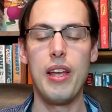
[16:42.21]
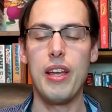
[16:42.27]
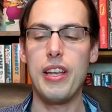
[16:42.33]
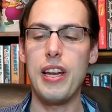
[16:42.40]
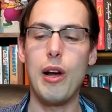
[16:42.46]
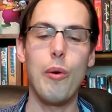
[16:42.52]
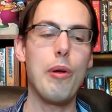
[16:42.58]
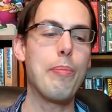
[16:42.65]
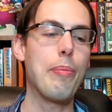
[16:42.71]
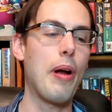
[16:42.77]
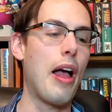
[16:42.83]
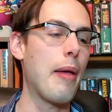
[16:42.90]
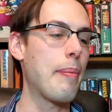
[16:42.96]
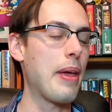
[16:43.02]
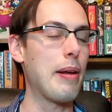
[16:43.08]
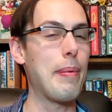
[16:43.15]
You know, we
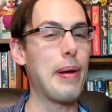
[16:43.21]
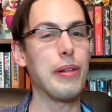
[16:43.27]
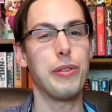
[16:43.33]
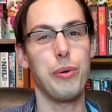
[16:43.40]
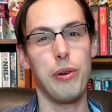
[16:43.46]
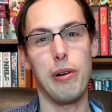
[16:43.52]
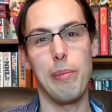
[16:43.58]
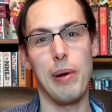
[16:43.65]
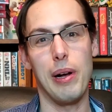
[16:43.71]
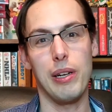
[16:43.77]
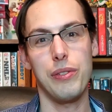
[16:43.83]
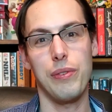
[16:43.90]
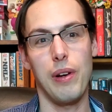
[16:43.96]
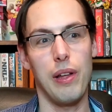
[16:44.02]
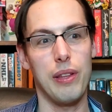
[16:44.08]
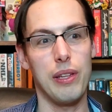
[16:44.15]
probably paid about two hundred bucks
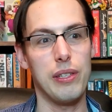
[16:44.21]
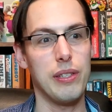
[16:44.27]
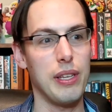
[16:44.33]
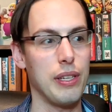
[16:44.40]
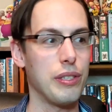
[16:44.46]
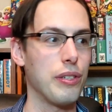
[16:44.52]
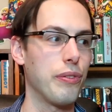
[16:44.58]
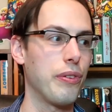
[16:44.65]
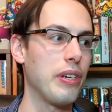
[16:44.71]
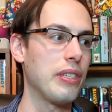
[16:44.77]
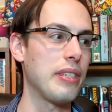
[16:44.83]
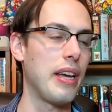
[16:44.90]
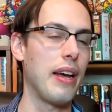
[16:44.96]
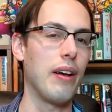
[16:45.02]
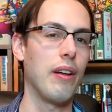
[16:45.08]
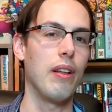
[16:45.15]
for all these things at
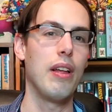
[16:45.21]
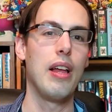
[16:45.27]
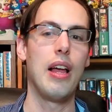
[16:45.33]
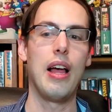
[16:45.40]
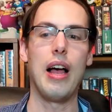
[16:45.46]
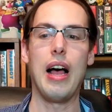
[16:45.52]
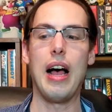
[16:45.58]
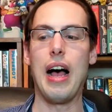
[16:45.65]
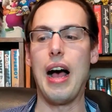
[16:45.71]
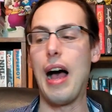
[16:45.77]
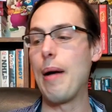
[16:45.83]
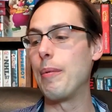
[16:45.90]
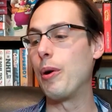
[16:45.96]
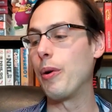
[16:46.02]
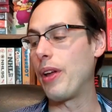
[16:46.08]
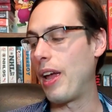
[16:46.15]
retail. Uh,
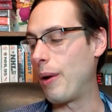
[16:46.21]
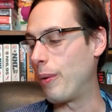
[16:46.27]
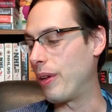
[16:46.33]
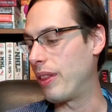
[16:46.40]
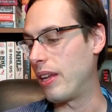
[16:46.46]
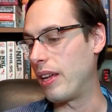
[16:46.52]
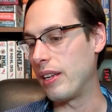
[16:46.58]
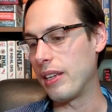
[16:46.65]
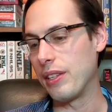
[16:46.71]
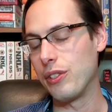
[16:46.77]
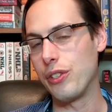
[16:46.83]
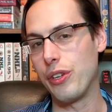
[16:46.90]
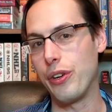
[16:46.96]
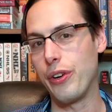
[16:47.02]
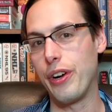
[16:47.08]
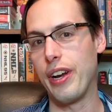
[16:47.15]
I'm okay with it,
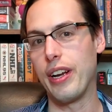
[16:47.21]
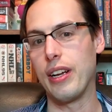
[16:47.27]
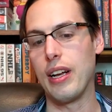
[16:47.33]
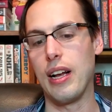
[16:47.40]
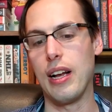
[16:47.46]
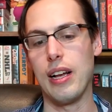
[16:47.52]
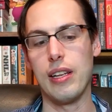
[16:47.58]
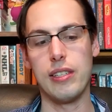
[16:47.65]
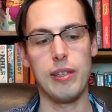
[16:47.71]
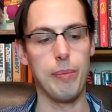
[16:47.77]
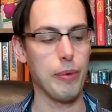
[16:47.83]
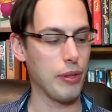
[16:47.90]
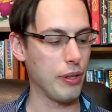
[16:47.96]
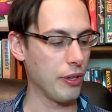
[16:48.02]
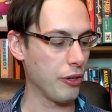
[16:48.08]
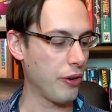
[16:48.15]
considering uh, some
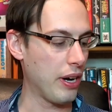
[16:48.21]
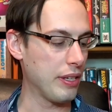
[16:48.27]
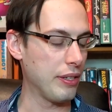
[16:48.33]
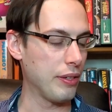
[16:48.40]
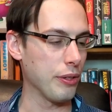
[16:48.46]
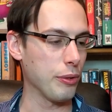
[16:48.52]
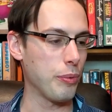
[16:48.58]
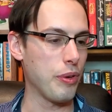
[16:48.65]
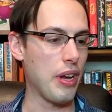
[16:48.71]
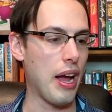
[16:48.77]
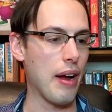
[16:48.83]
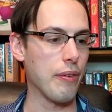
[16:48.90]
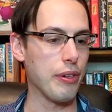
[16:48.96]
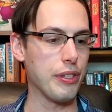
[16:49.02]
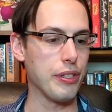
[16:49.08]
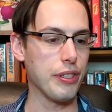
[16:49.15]
of the great deals we
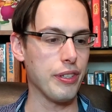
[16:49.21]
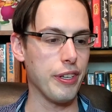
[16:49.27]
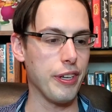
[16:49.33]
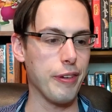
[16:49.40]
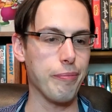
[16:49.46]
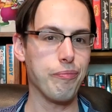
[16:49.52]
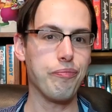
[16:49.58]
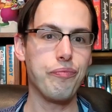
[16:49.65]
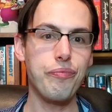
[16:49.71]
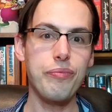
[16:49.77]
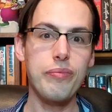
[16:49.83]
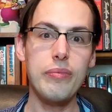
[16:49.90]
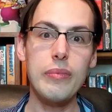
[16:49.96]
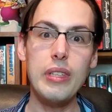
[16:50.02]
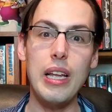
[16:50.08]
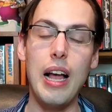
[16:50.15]
got recently.
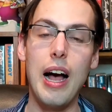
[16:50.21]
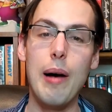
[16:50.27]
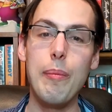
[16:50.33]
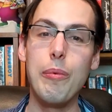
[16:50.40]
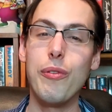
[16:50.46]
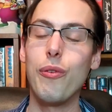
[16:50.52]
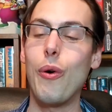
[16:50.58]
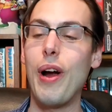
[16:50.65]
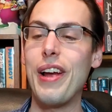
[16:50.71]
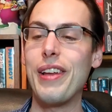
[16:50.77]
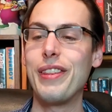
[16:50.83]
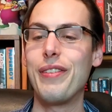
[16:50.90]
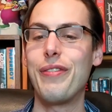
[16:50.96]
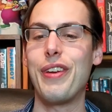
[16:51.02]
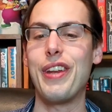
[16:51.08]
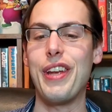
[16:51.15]
Uh, before I end
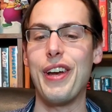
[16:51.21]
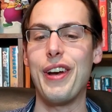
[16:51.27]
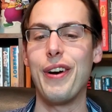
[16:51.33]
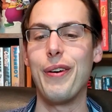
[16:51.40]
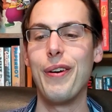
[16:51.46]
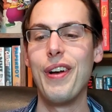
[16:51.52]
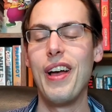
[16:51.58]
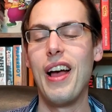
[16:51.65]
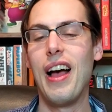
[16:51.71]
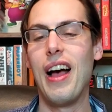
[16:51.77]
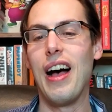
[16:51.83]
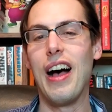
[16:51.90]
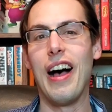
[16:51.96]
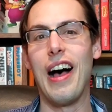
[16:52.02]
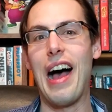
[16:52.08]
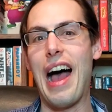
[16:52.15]
the video,
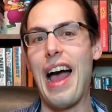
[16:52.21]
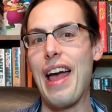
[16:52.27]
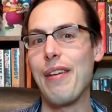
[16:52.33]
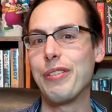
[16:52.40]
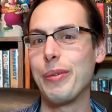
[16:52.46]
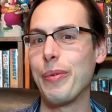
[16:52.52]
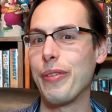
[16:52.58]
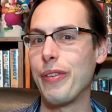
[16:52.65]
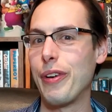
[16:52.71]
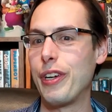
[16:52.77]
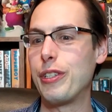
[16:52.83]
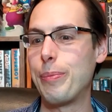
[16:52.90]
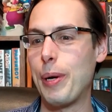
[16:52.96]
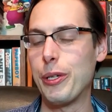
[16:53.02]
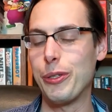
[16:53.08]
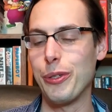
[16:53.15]
uh, I have something very
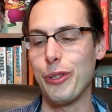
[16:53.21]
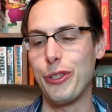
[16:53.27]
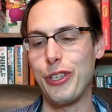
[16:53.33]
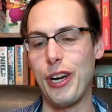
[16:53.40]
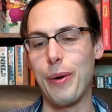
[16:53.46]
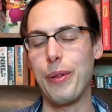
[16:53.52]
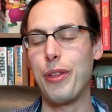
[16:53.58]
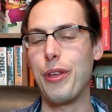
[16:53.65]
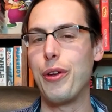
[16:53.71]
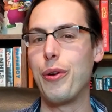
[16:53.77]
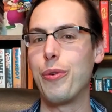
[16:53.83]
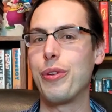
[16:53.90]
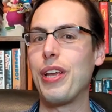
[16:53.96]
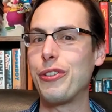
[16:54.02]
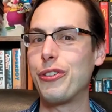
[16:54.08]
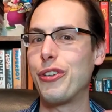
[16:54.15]
special to share with you.
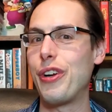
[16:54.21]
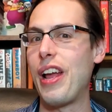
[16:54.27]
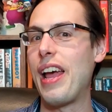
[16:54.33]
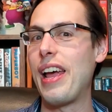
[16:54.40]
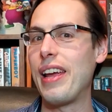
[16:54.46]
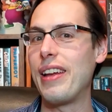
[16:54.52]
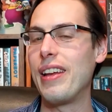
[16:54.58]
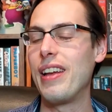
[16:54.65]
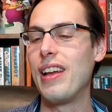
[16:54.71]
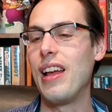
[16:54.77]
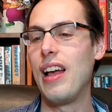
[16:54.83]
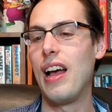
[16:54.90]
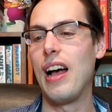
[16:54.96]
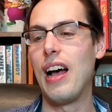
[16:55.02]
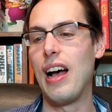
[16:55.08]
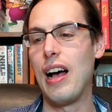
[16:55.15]
Yesterday,
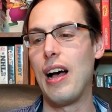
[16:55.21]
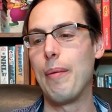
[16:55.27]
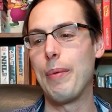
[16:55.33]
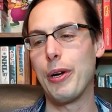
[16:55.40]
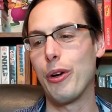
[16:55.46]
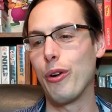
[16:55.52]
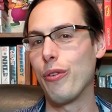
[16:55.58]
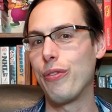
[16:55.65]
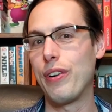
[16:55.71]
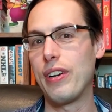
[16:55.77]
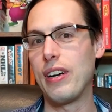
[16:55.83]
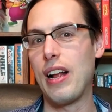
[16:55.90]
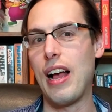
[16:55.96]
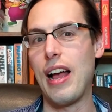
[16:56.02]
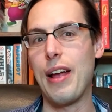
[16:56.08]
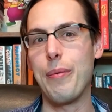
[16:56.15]
uh, my girlfriend
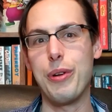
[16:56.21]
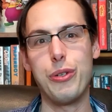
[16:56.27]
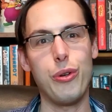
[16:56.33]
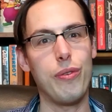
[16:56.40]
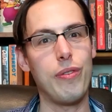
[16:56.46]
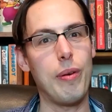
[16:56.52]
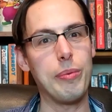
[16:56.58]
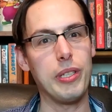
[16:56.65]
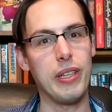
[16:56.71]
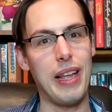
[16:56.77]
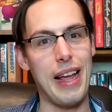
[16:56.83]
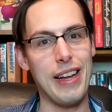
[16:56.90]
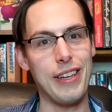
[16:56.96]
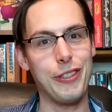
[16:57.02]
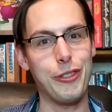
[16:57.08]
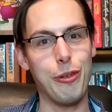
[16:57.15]
and I, we drove up to
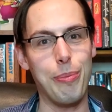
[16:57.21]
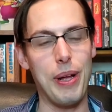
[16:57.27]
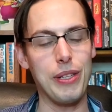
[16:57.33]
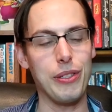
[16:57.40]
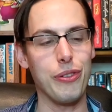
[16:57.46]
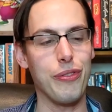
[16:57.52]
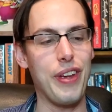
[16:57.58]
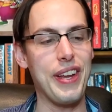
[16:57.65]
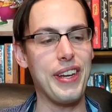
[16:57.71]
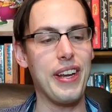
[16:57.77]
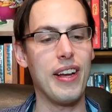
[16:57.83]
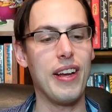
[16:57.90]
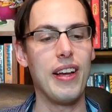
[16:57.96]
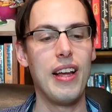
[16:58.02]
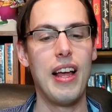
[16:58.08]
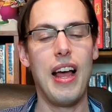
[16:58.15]
Lancaster,
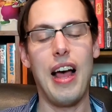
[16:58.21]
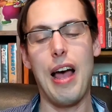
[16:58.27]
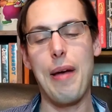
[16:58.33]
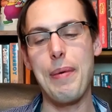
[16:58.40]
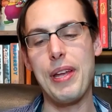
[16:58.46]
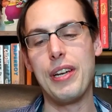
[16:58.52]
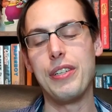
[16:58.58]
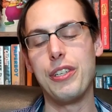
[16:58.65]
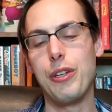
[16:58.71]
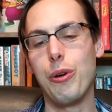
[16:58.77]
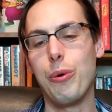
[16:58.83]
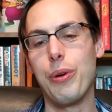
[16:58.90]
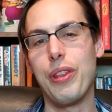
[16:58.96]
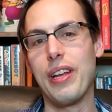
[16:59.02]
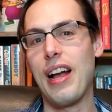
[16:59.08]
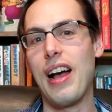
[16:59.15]
Pennsylvania. I made a deal
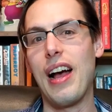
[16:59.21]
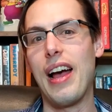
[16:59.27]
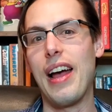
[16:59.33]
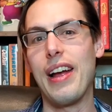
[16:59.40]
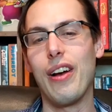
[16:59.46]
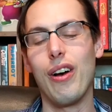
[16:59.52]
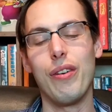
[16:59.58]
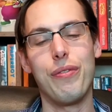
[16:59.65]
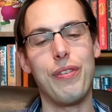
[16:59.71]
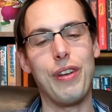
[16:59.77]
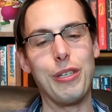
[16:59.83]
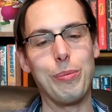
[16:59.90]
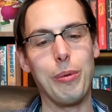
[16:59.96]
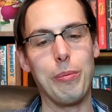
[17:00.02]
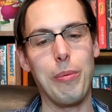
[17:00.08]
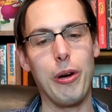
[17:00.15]
with a guy on
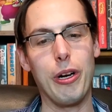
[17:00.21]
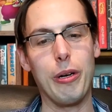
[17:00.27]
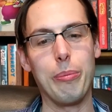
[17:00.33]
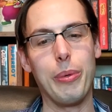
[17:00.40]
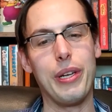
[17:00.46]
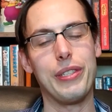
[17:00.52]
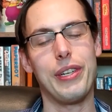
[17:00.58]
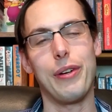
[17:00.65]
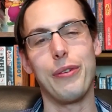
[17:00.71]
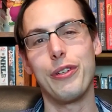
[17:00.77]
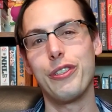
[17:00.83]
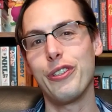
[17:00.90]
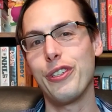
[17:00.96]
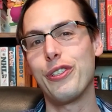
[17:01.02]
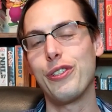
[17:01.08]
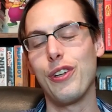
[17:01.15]
Facebook Marketplace. I
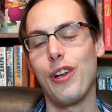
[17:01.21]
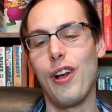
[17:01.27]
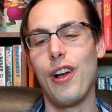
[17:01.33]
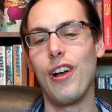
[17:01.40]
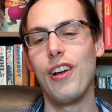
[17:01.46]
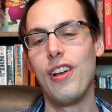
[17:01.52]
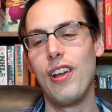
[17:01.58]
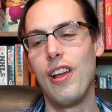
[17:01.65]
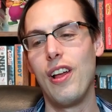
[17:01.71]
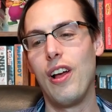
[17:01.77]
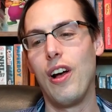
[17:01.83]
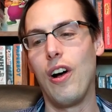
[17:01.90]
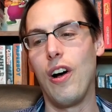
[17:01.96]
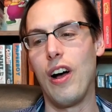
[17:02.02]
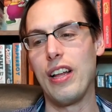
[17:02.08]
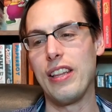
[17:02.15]
originally saw
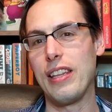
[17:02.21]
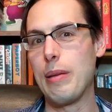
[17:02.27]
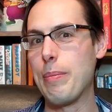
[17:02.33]
on the